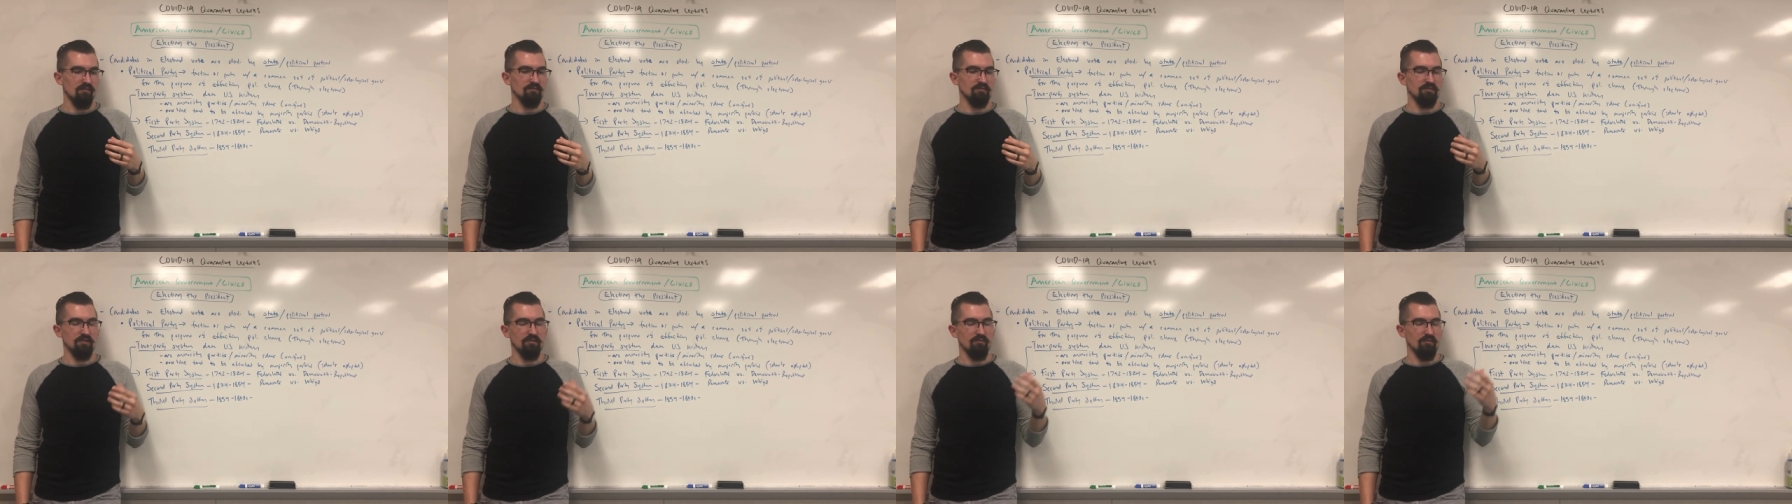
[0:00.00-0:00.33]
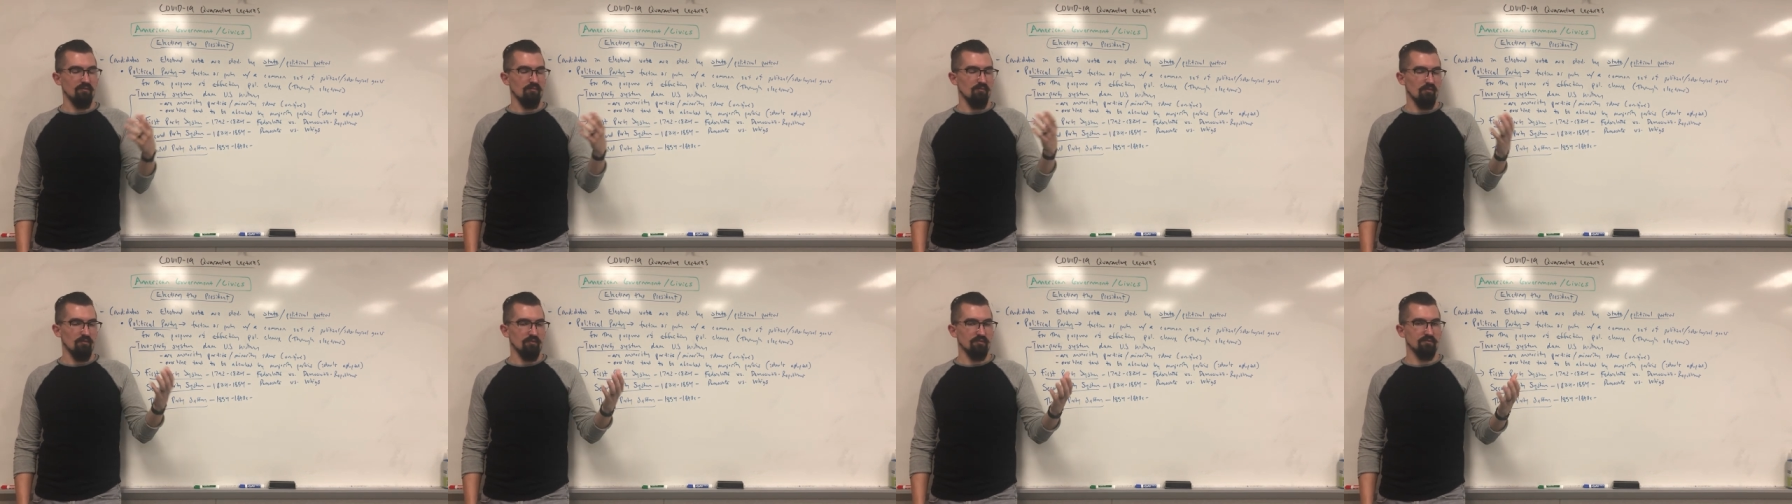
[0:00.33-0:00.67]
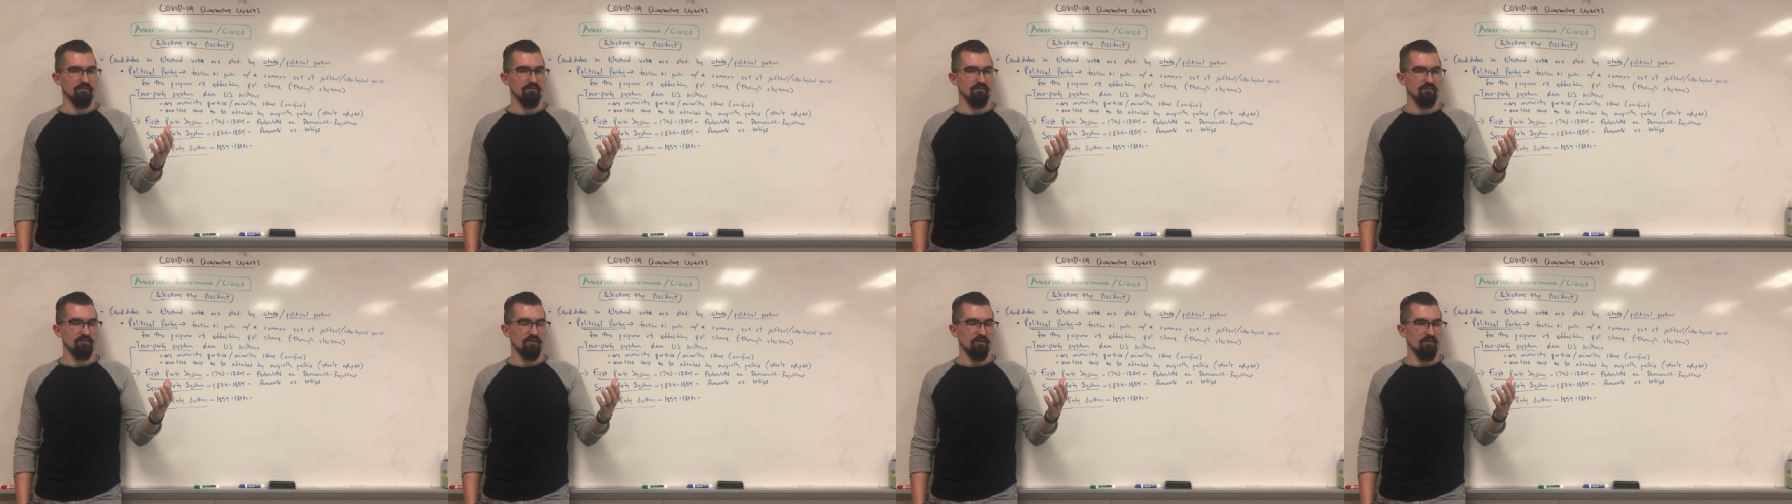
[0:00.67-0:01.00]
generally more
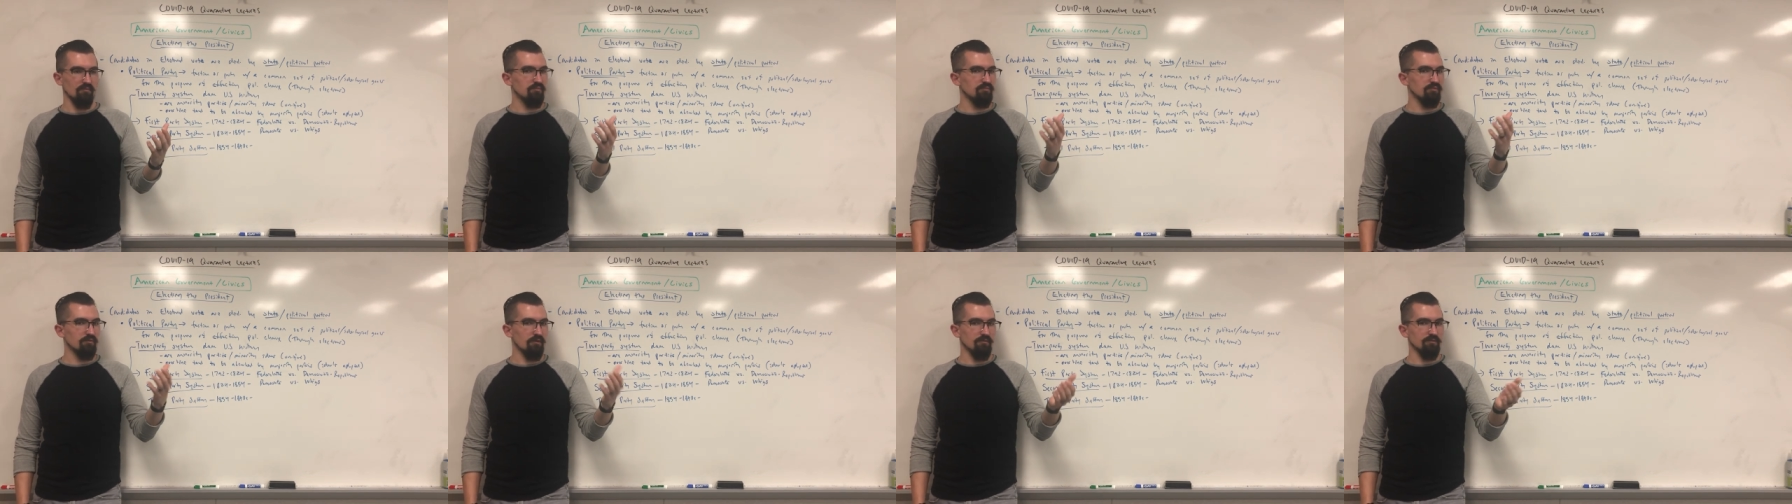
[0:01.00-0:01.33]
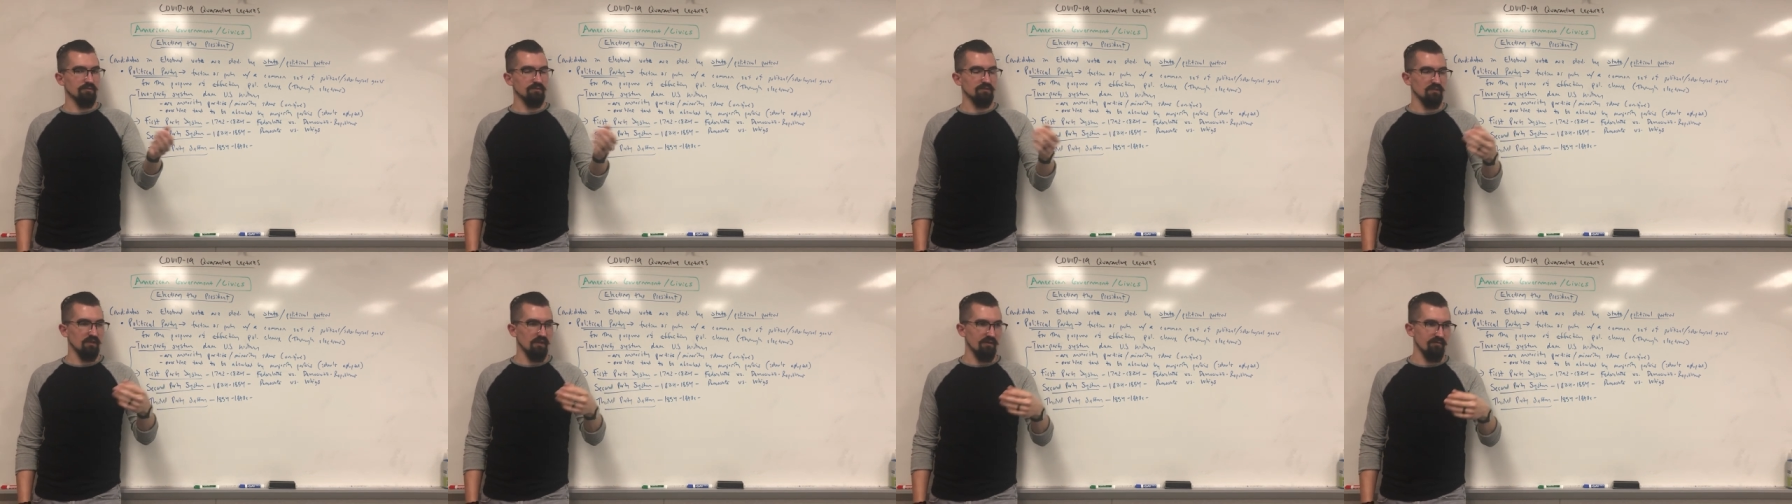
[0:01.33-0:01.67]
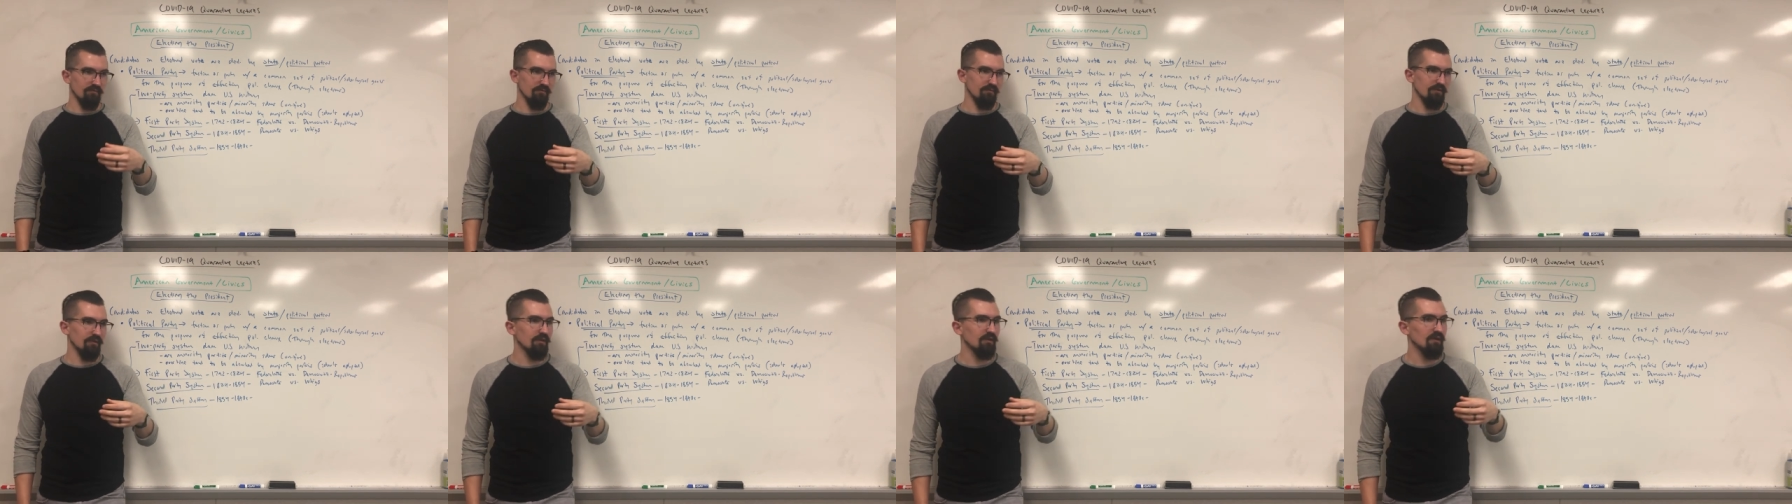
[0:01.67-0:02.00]
so
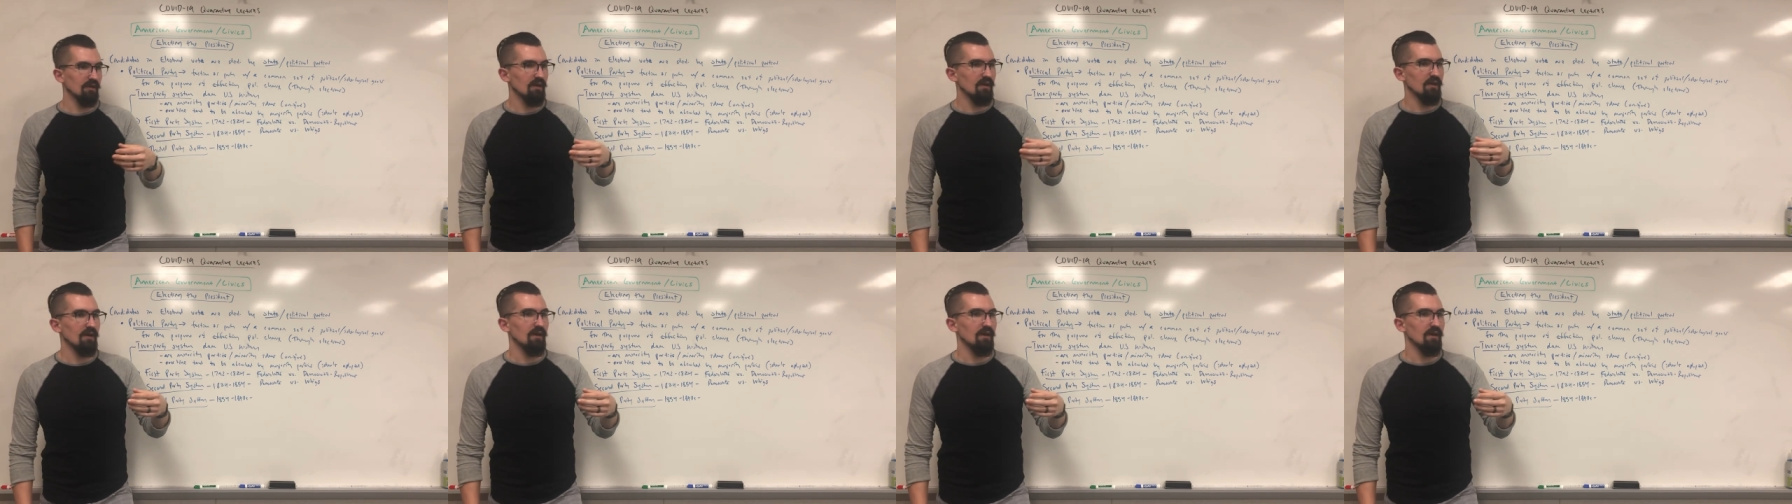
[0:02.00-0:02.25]
pro-slavery